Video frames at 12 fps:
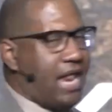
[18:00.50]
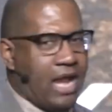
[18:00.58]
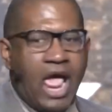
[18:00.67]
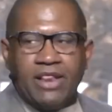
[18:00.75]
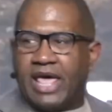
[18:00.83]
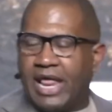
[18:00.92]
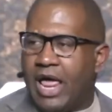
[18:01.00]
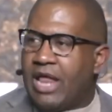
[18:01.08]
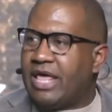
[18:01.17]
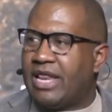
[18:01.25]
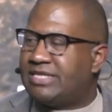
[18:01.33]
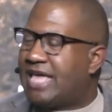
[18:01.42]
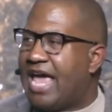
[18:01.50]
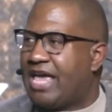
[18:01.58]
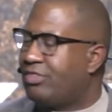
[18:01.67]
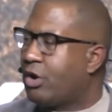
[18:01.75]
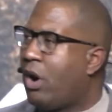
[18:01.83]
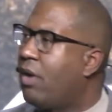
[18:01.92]
that had
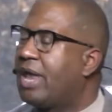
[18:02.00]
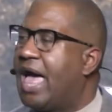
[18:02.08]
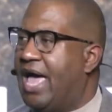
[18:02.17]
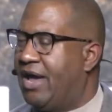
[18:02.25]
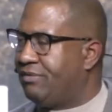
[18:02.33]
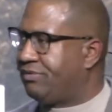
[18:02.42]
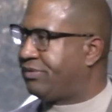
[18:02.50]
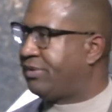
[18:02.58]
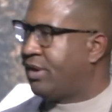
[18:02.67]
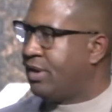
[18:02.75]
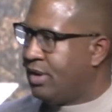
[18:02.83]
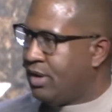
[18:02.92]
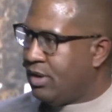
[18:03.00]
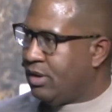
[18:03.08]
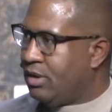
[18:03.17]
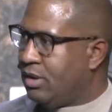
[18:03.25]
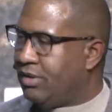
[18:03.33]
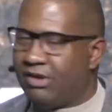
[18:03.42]
taken their own lives.
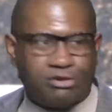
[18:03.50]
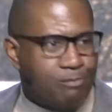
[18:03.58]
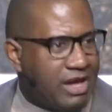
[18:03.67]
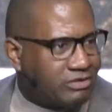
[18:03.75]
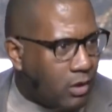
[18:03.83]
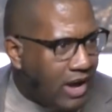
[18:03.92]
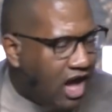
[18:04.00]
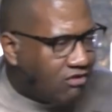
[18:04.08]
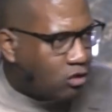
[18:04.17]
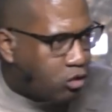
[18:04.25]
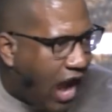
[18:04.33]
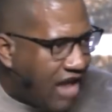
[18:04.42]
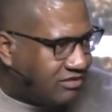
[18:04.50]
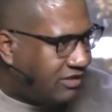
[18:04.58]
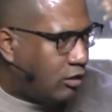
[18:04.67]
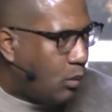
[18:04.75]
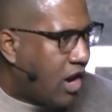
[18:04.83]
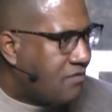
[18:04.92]
This mental health crisis
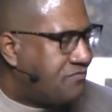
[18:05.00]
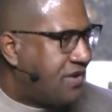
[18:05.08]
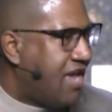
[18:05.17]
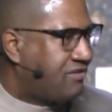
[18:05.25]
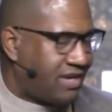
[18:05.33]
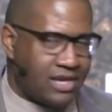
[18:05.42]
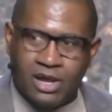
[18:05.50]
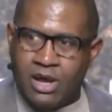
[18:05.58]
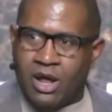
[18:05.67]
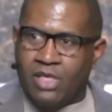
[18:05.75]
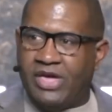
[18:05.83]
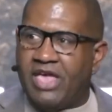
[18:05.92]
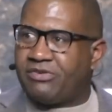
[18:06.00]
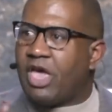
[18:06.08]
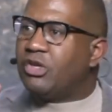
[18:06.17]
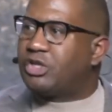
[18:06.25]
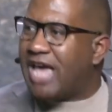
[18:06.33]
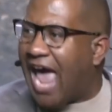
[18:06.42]
that we are facing, these
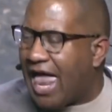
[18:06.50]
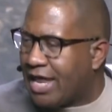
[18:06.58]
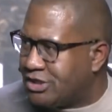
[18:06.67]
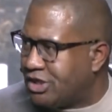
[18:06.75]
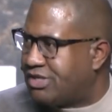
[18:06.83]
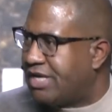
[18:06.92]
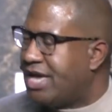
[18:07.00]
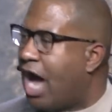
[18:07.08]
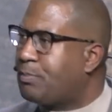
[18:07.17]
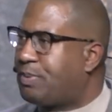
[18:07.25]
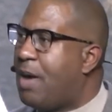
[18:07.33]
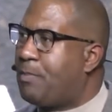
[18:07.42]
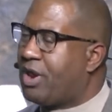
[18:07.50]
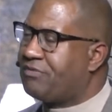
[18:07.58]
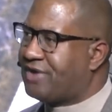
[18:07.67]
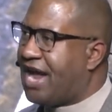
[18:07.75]
challenges that young people are